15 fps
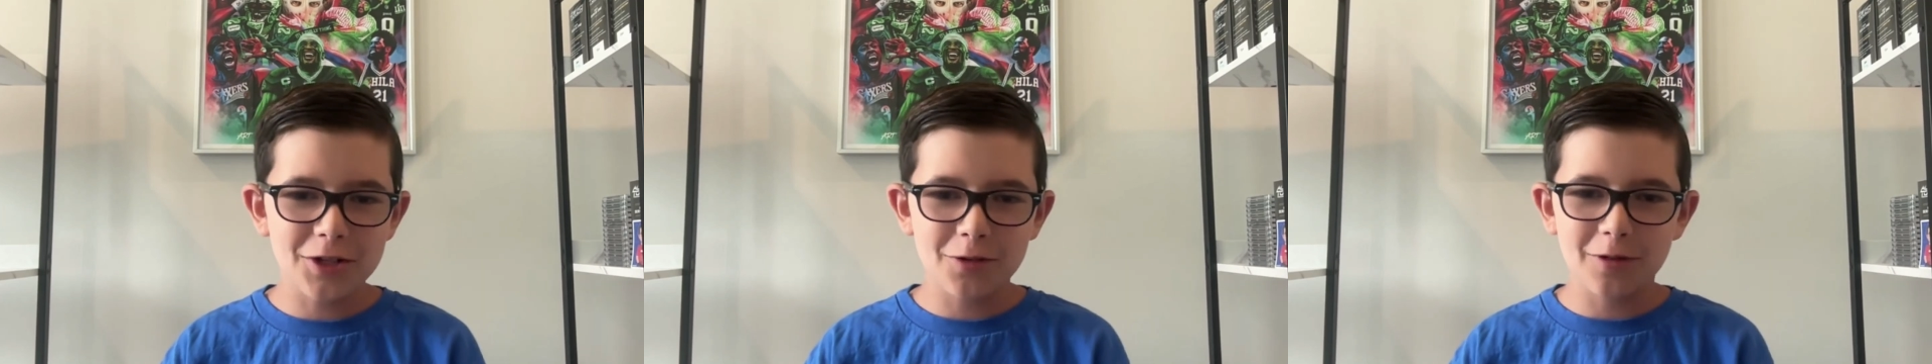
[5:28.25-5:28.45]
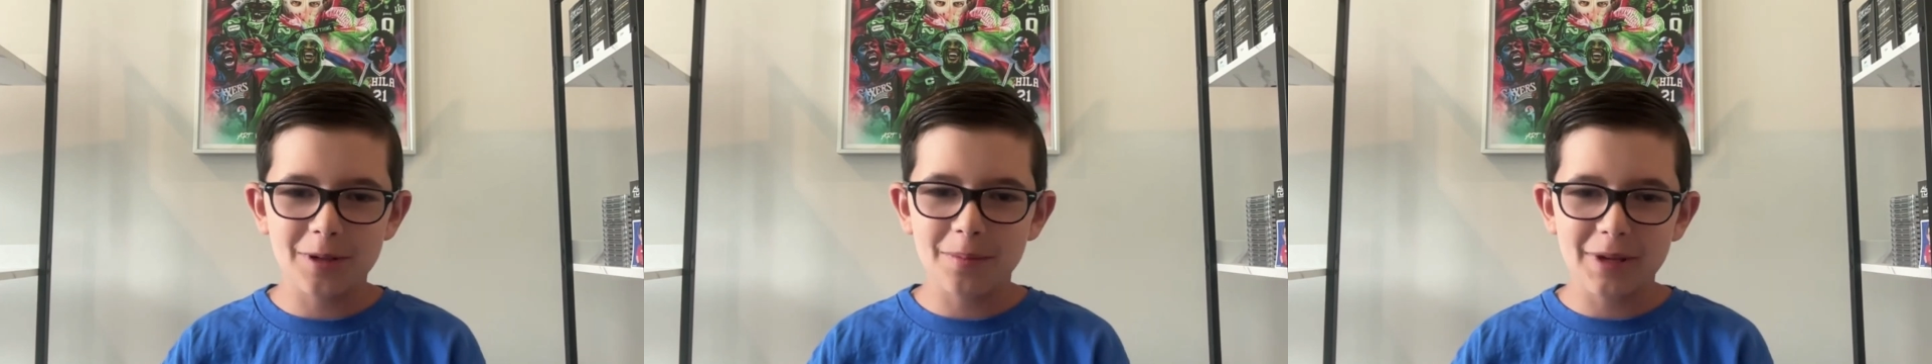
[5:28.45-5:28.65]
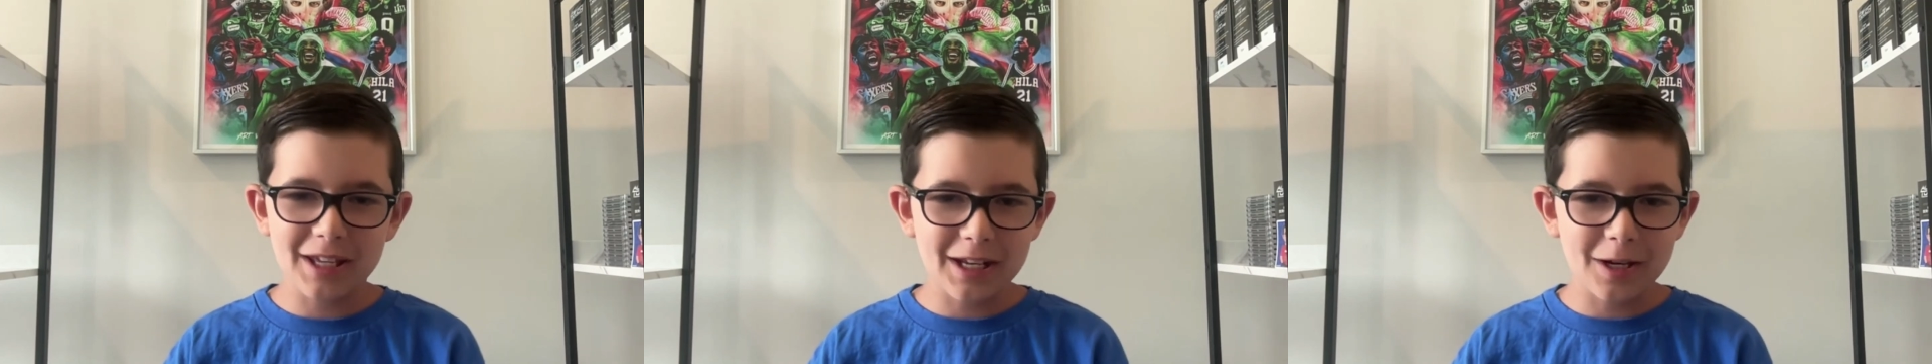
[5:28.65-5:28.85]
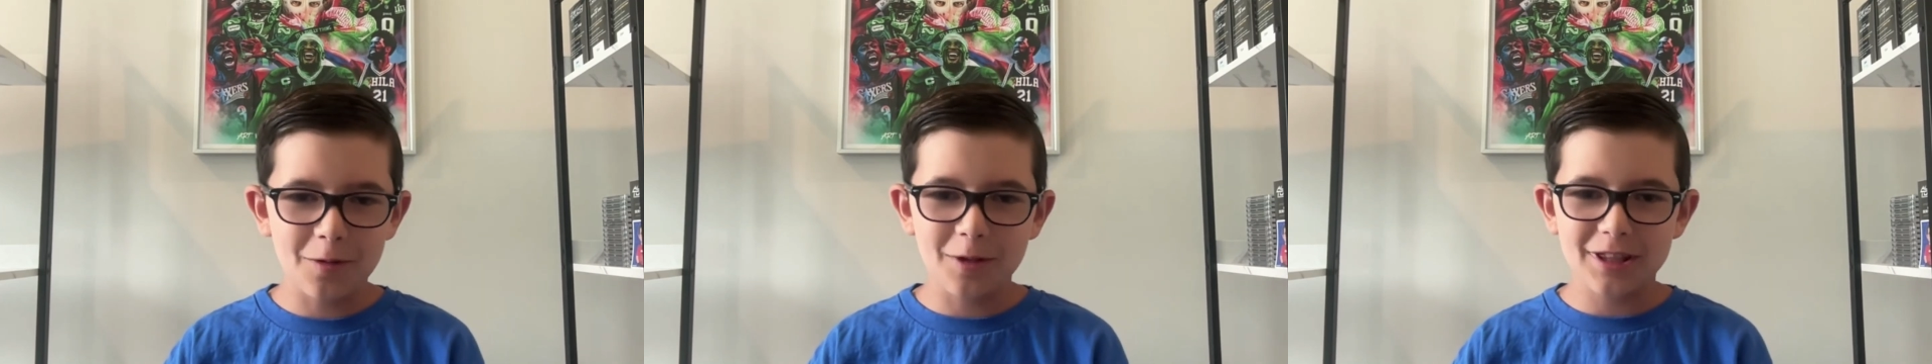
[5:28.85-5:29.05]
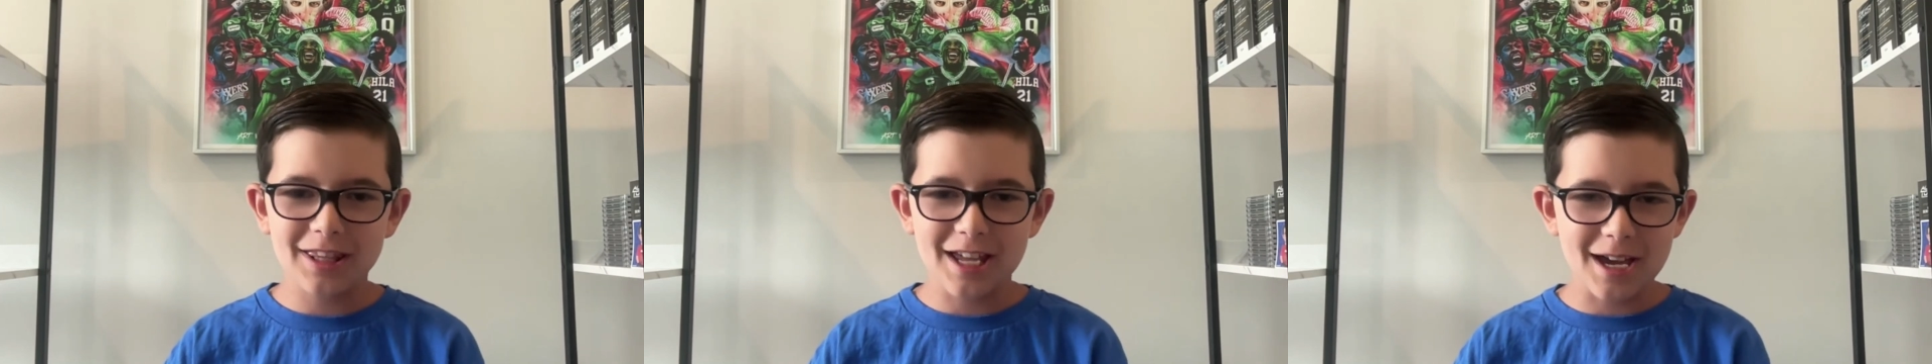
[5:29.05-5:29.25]
doing media
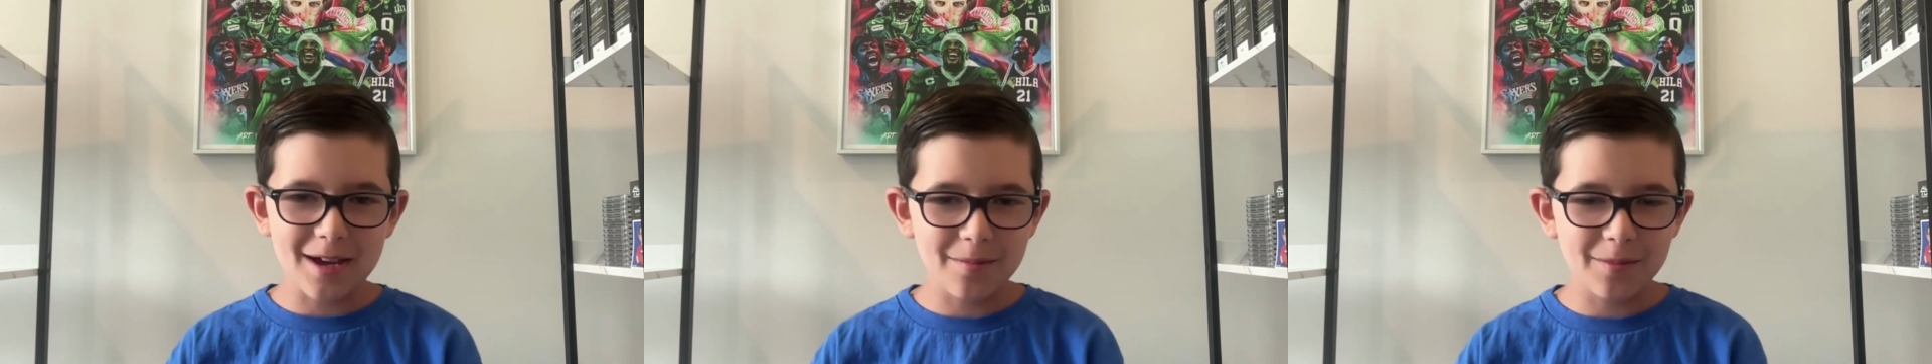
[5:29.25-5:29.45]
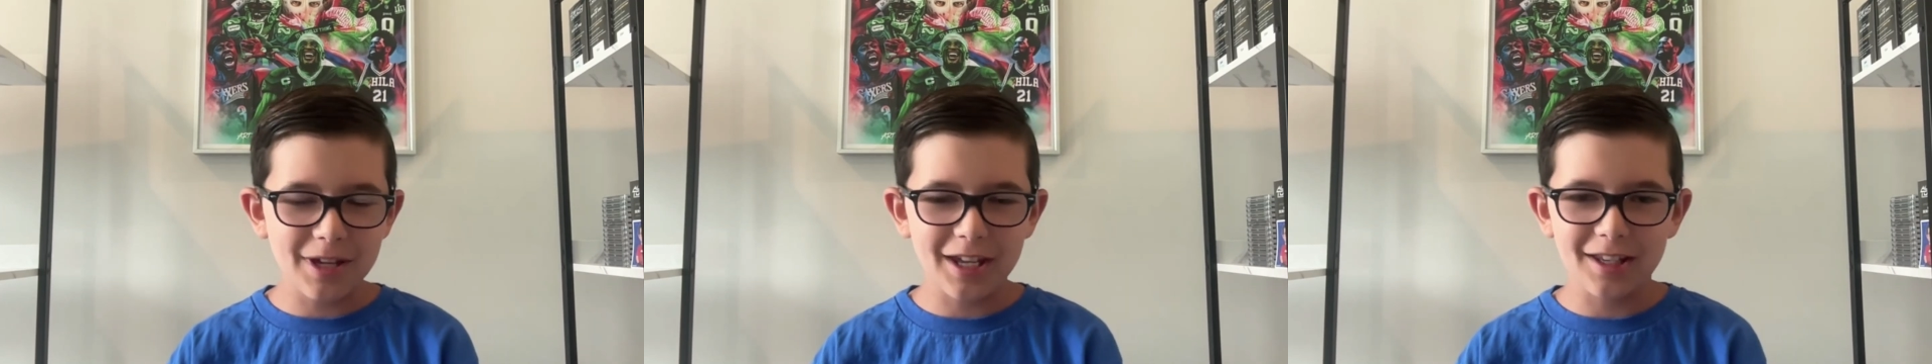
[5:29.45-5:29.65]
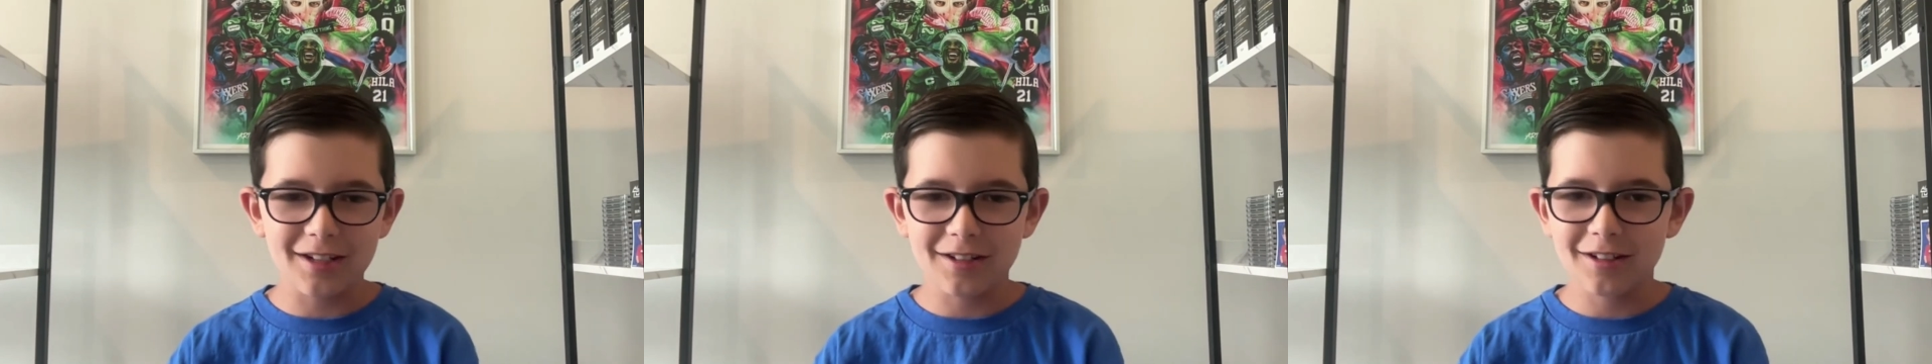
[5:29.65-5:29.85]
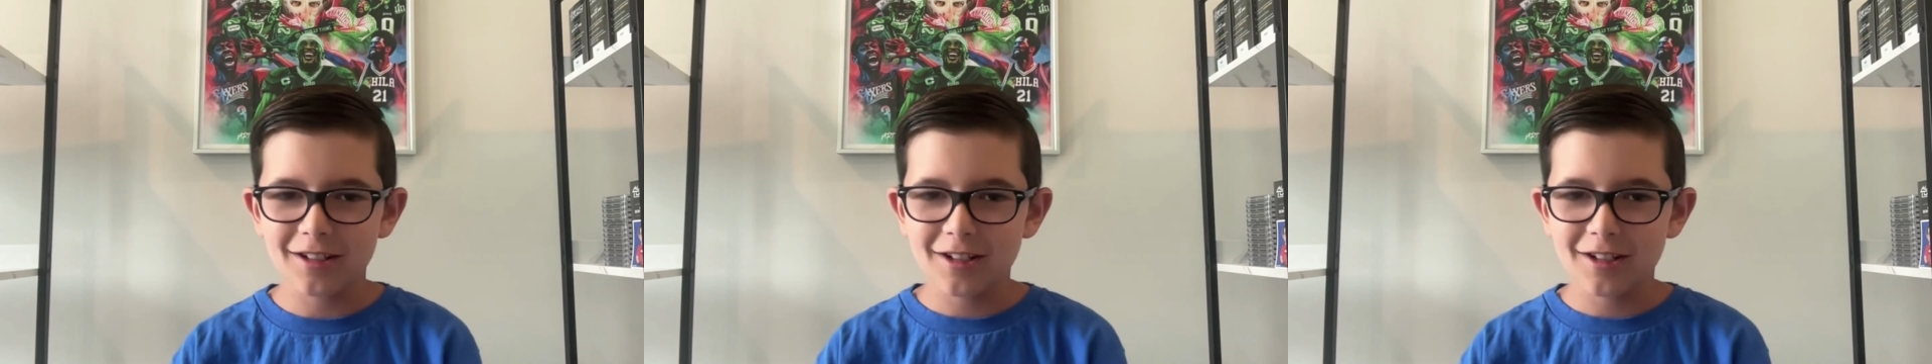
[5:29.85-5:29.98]
with them and,